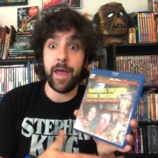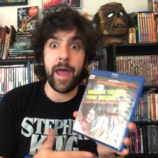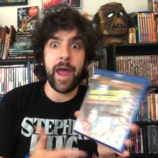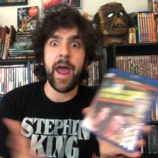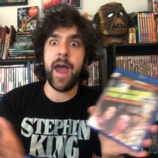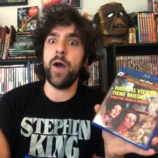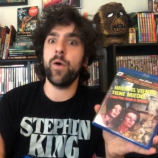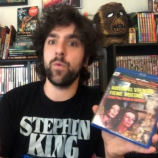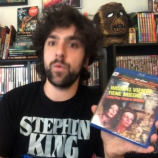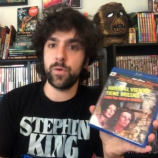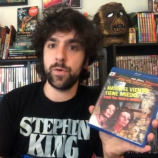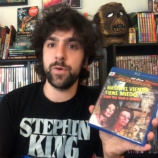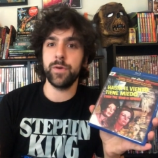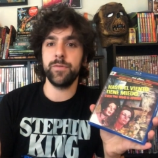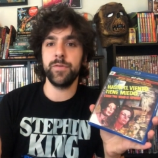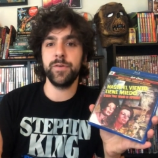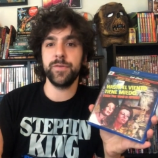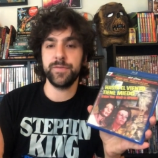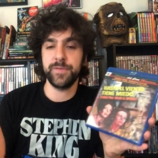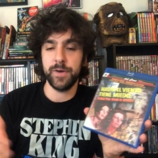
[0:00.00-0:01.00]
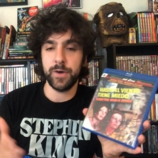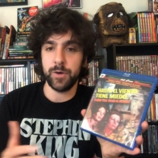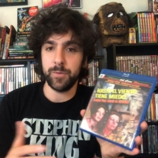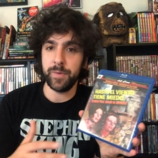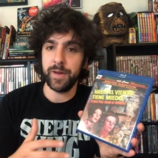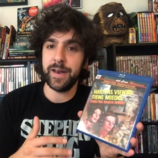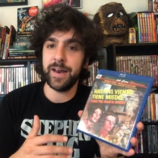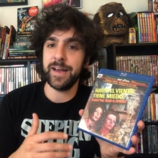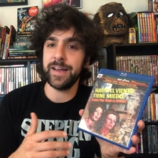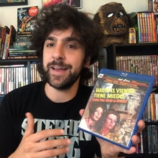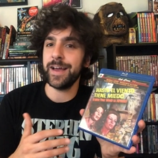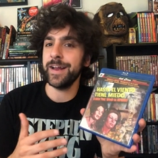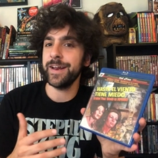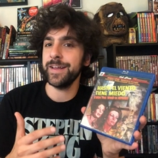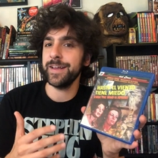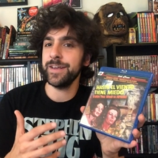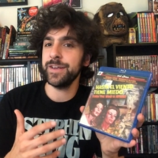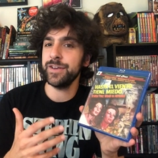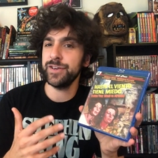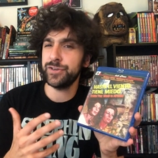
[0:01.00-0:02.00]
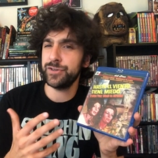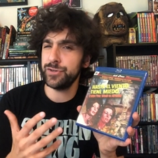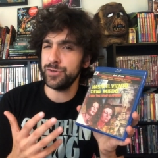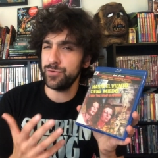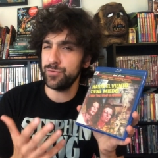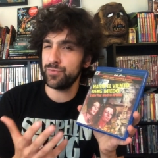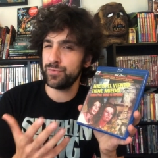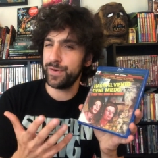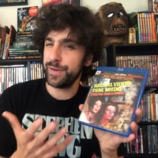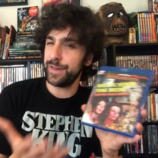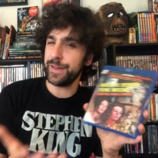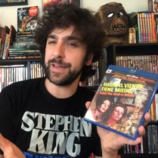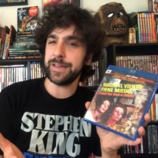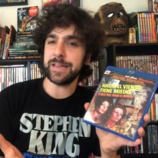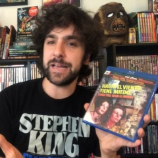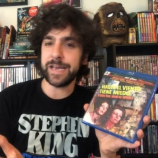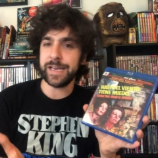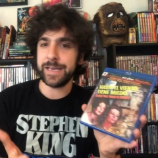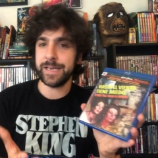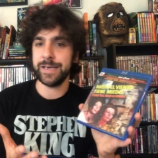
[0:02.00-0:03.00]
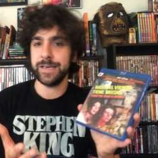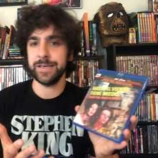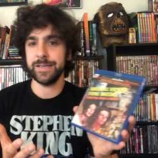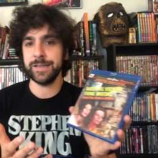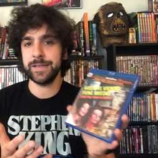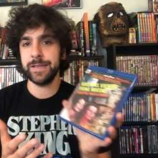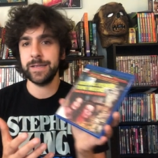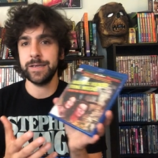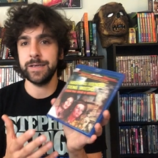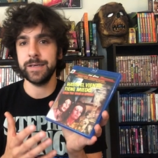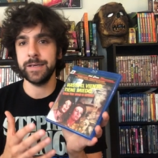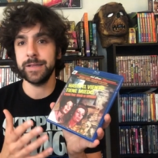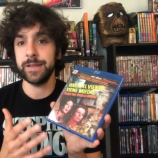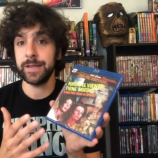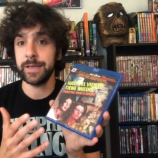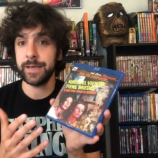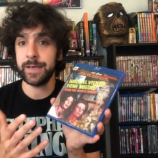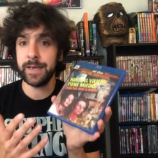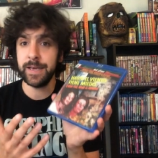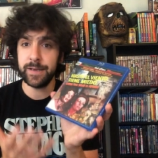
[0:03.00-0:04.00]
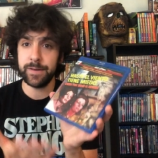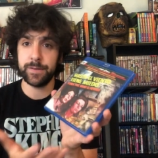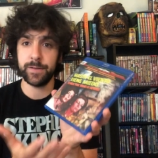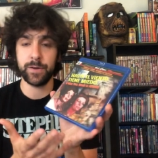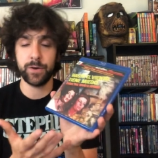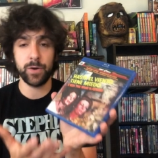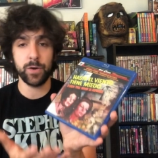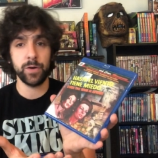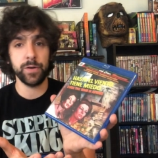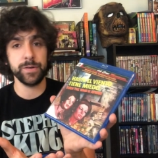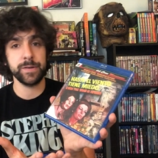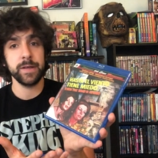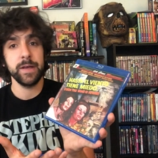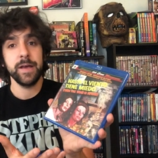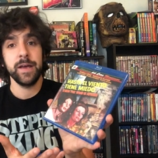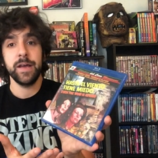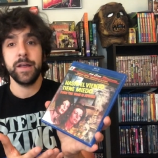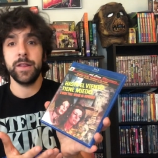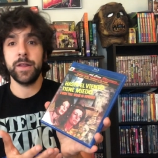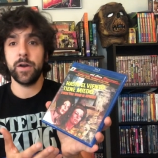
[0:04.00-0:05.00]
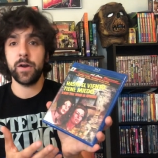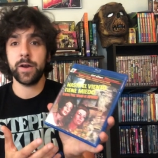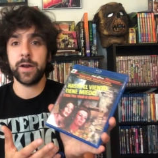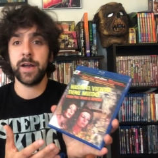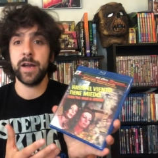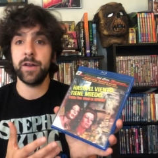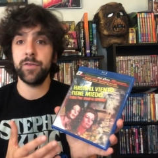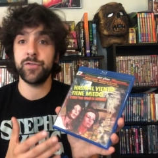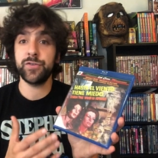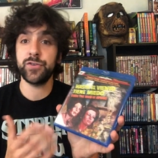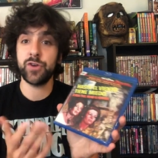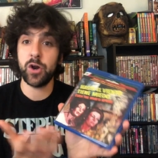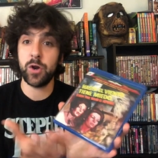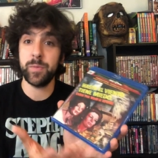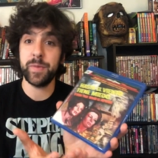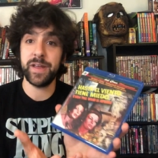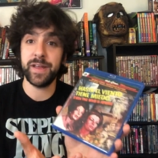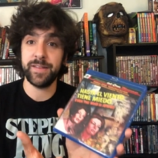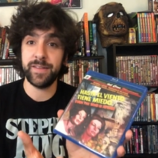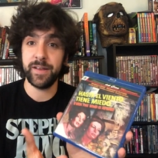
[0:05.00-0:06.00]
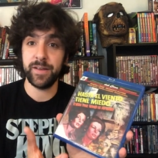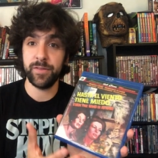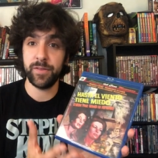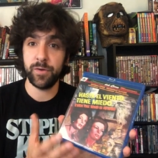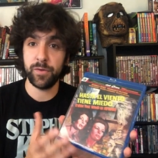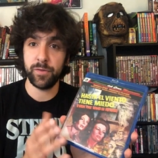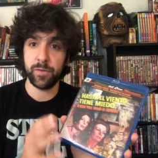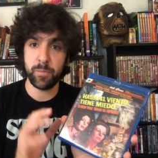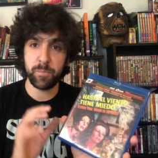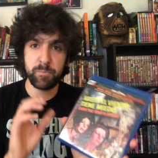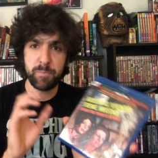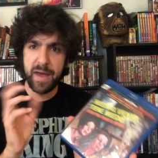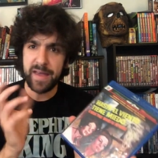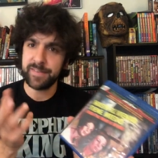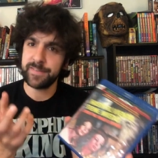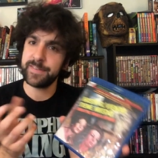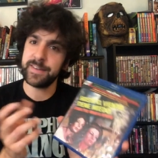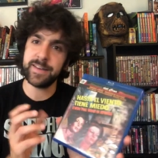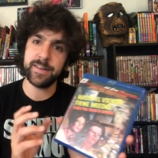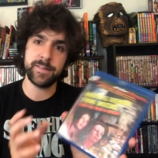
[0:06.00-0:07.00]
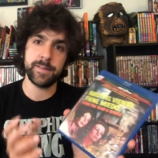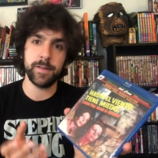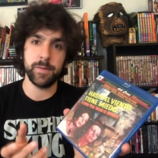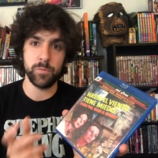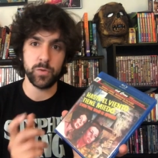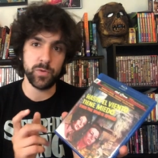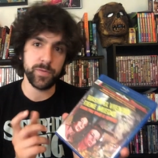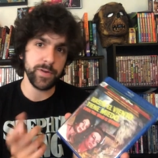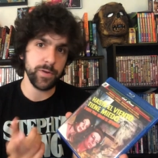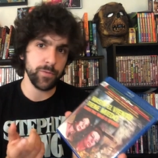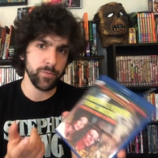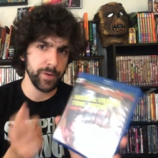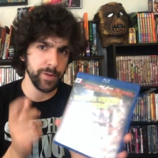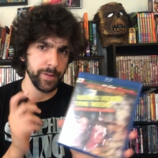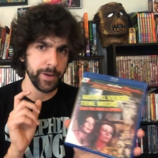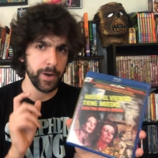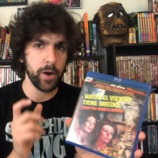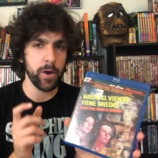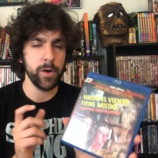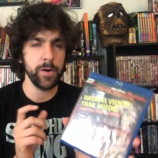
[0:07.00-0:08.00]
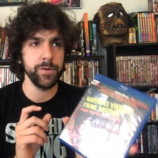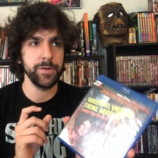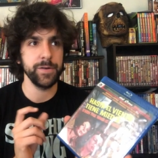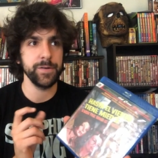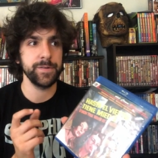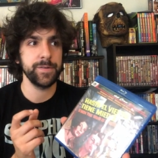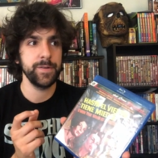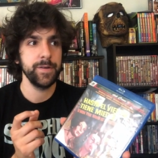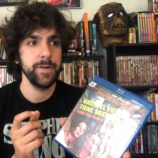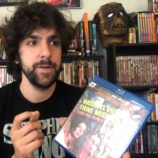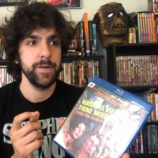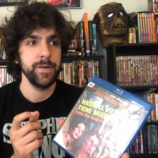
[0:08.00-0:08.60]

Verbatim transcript: hour of the film and I, I, you do really like the the kids the girls they're kind of charming and they, the the best scenes in the movie really are just